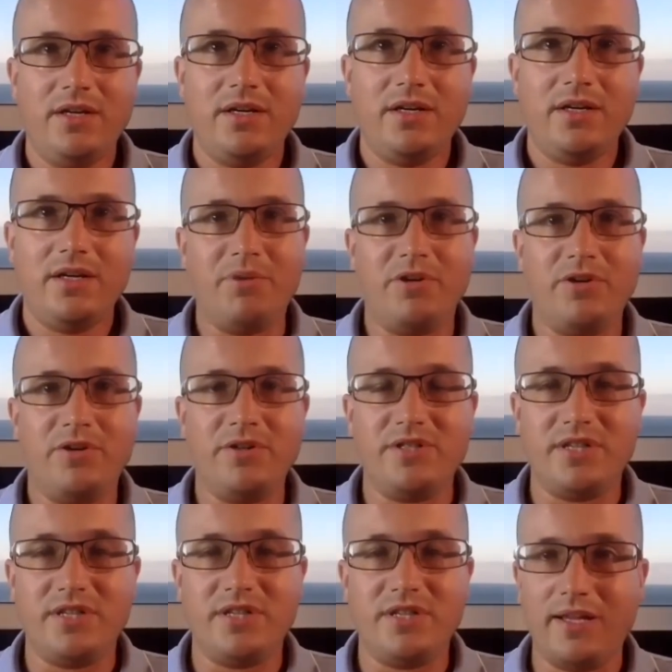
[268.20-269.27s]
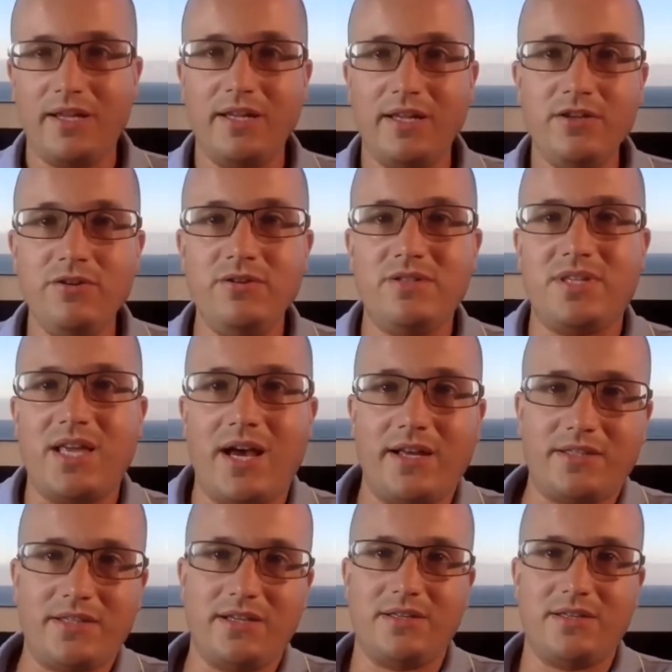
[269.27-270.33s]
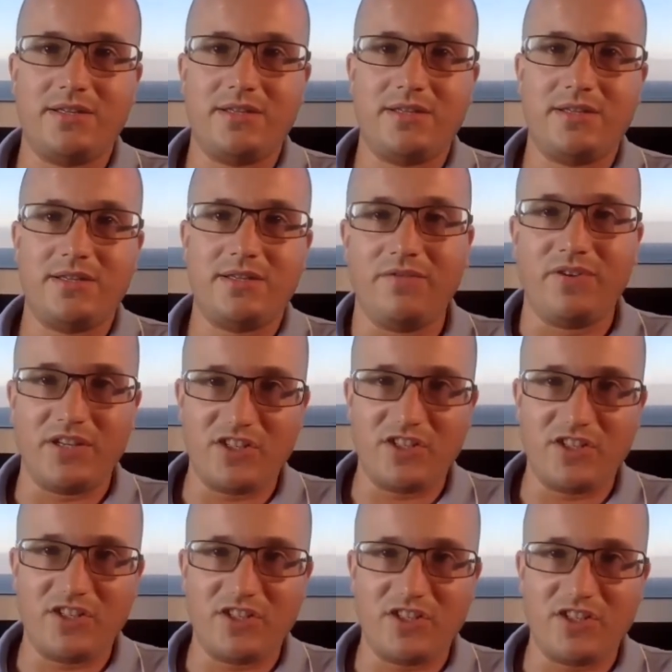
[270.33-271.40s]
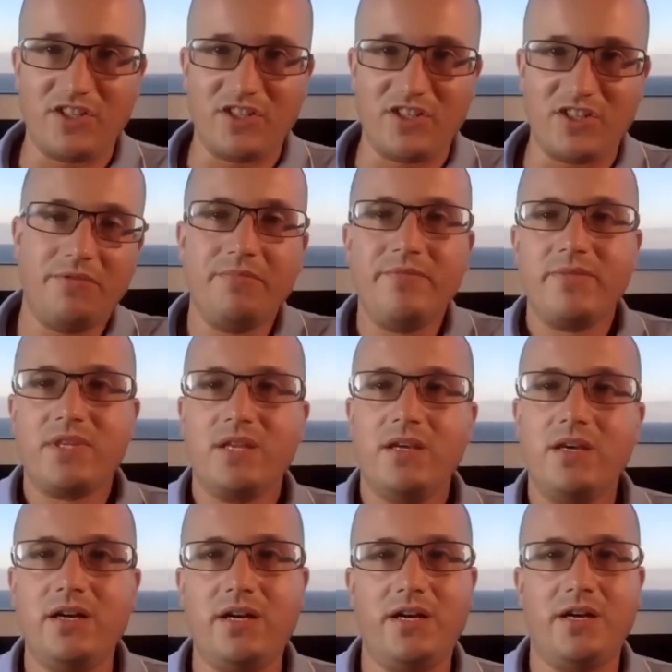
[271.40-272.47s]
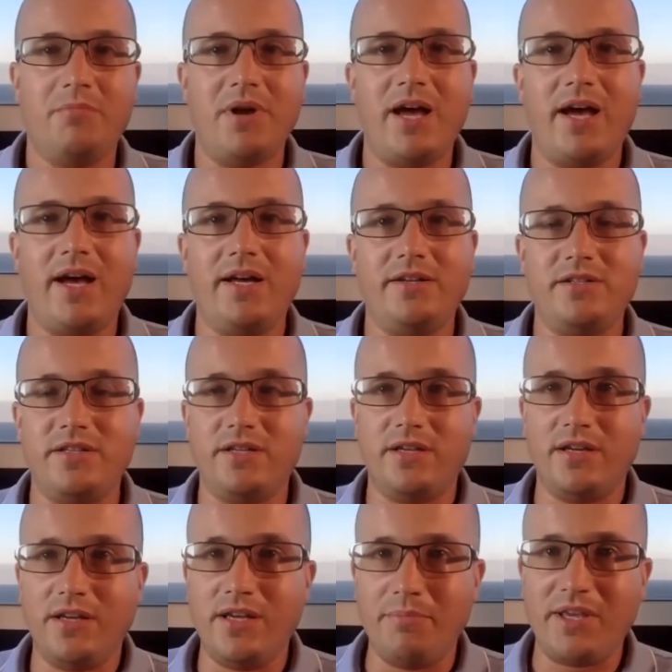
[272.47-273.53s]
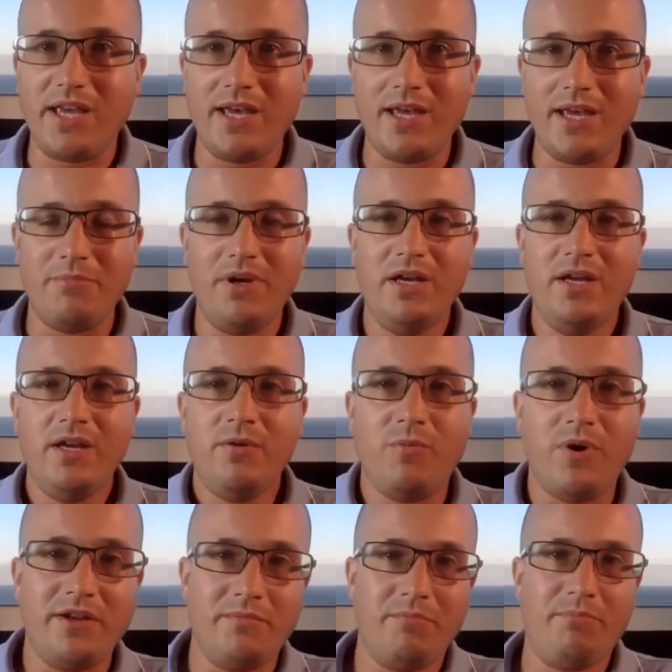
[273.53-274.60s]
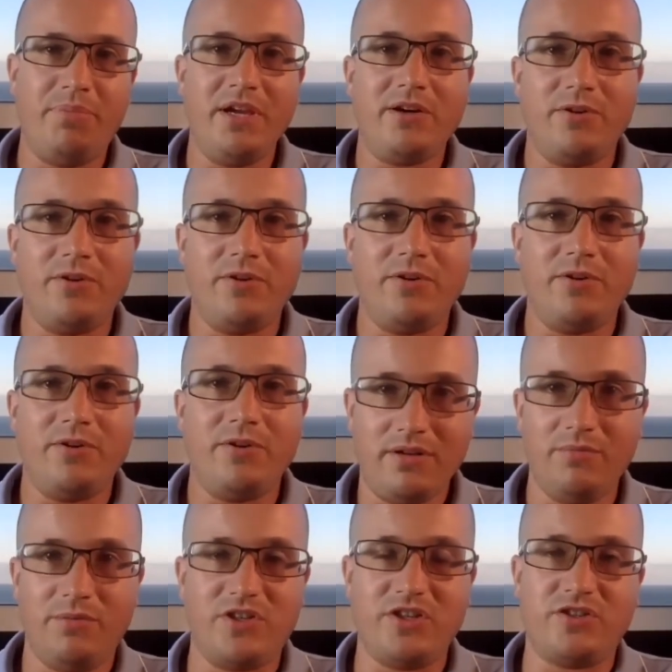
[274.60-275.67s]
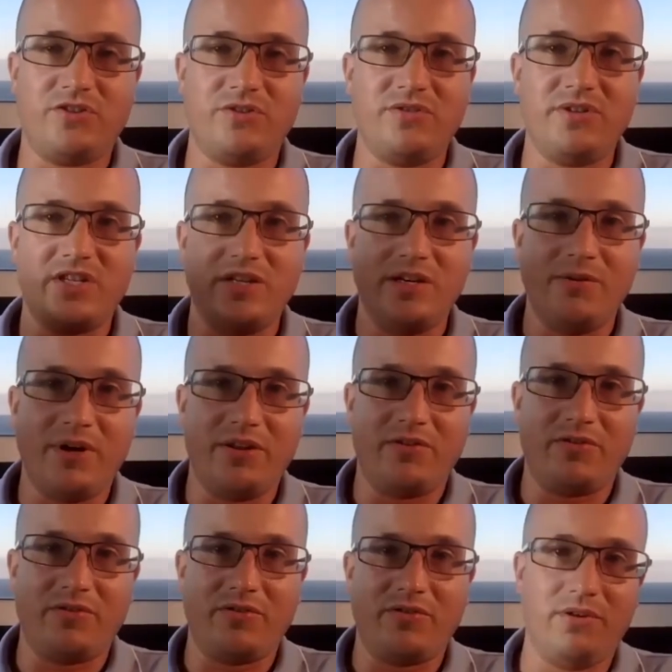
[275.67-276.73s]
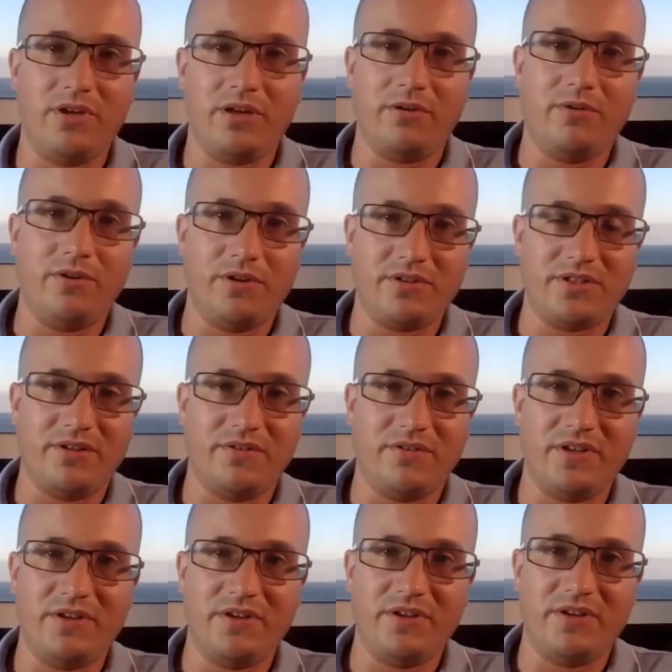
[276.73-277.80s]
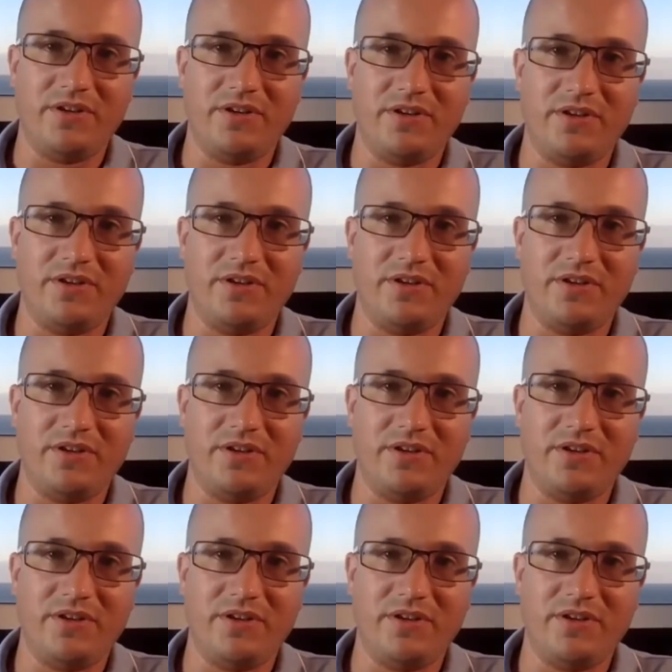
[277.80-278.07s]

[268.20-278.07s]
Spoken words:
and then use that as a medium of exchange. It became, when Bitcoin, which has traditionally went through, lots of different,